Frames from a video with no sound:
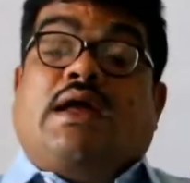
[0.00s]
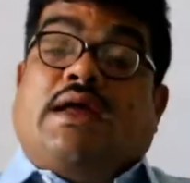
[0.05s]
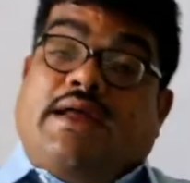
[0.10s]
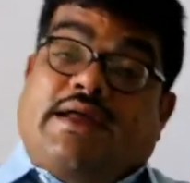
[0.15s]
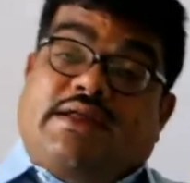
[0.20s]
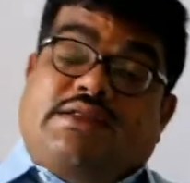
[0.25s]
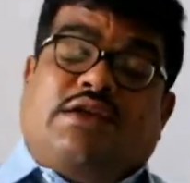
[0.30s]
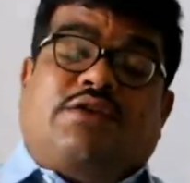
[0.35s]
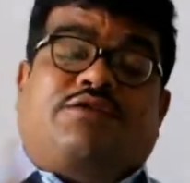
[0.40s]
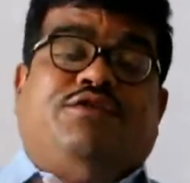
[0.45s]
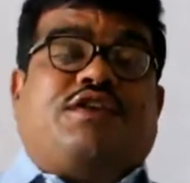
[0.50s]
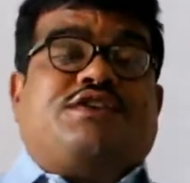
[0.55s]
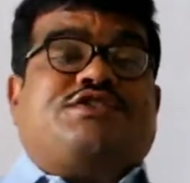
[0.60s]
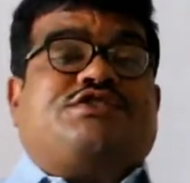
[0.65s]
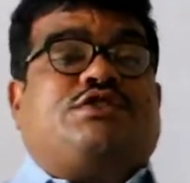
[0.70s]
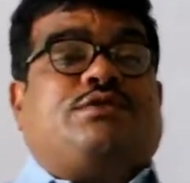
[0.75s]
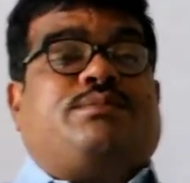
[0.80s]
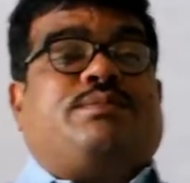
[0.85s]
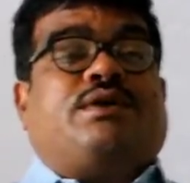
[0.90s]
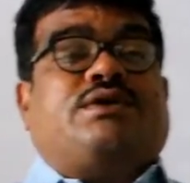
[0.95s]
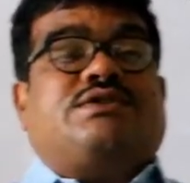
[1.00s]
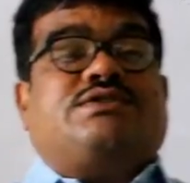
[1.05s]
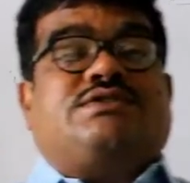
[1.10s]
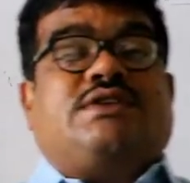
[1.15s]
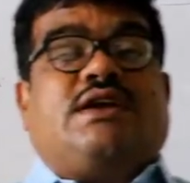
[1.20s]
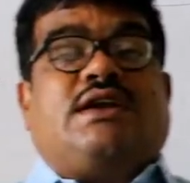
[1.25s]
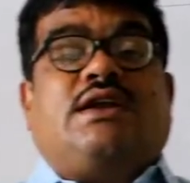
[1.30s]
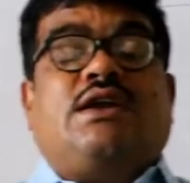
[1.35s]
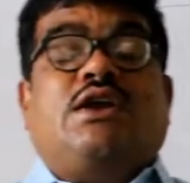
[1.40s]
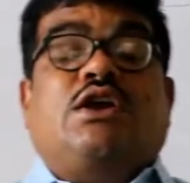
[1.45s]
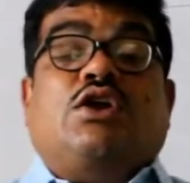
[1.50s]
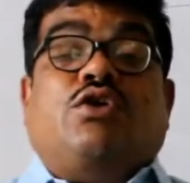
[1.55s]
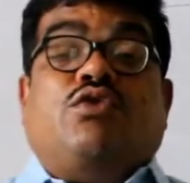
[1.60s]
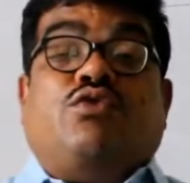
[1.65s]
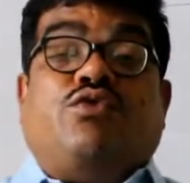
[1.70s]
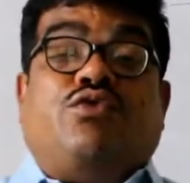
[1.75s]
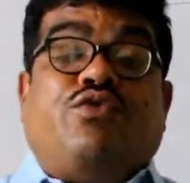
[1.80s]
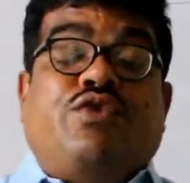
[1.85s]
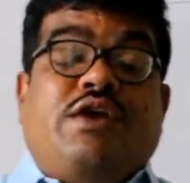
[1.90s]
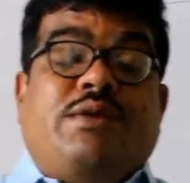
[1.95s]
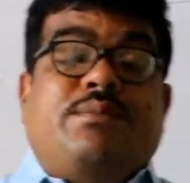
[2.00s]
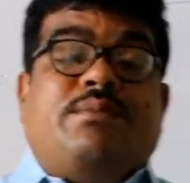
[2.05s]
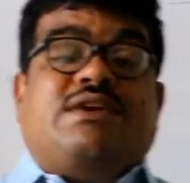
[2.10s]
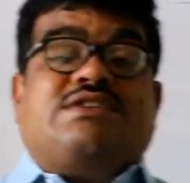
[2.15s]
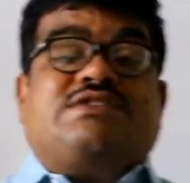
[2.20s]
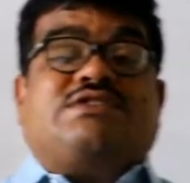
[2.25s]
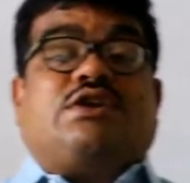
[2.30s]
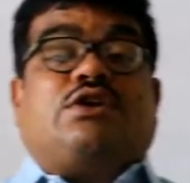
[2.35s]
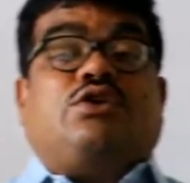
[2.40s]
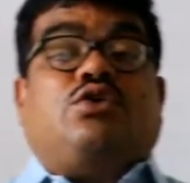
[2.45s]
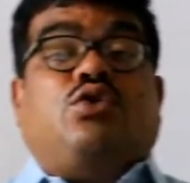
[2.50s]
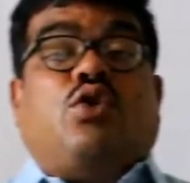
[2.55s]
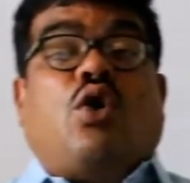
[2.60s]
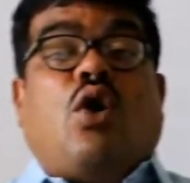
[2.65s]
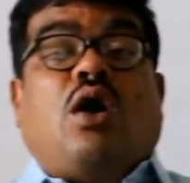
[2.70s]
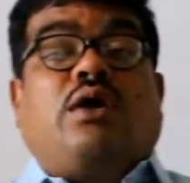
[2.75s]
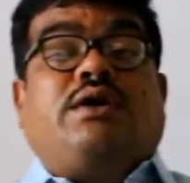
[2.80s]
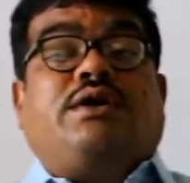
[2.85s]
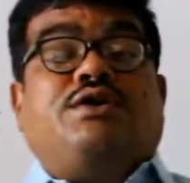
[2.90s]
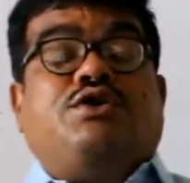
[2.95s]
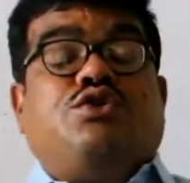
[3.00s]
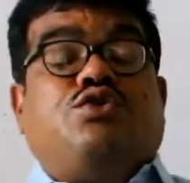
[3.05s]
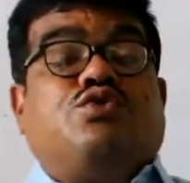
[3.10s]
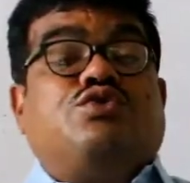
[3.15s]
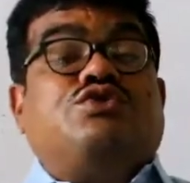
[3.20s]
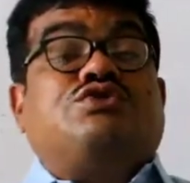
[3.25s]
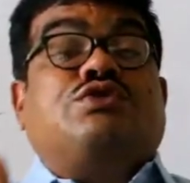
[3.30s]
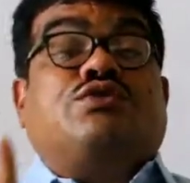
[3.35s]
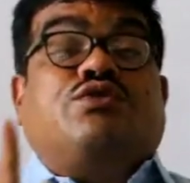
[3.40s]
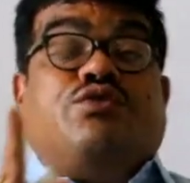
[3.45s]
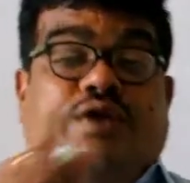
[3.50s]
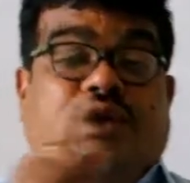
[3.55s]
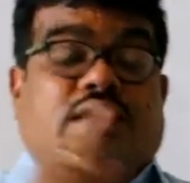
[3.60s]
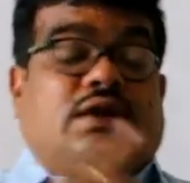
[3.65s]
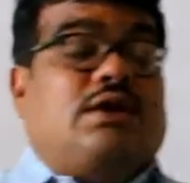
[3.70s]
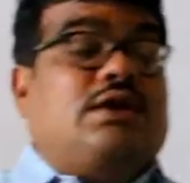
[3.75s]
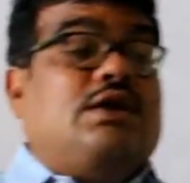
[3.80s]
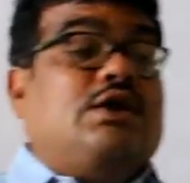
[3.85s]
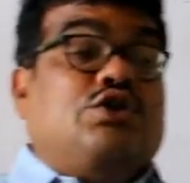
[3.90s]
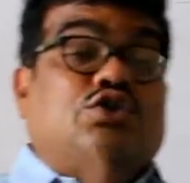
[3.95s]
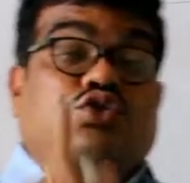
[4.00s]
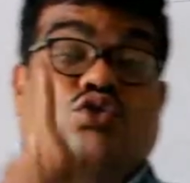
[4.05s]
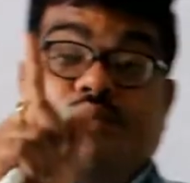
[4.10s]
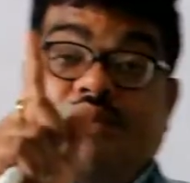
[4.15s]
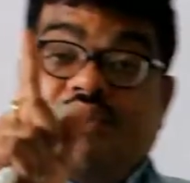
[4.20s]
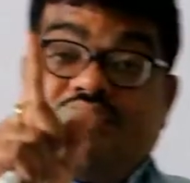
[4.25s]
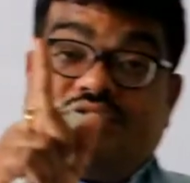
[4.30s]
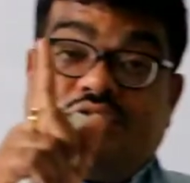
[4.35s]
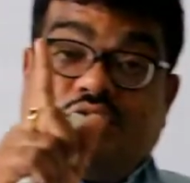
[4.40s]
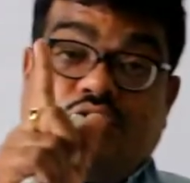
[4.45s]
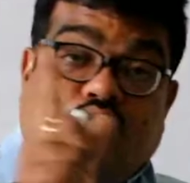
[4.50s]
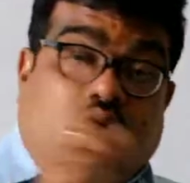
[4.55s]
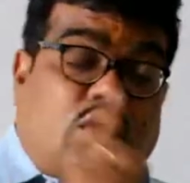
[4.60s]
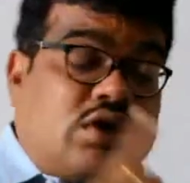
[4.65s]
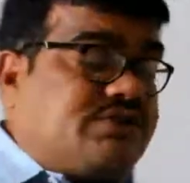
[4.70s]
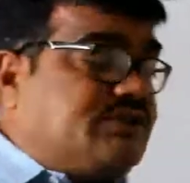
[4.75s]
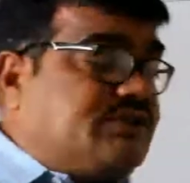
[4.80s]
in the first person, we must not use will. You must not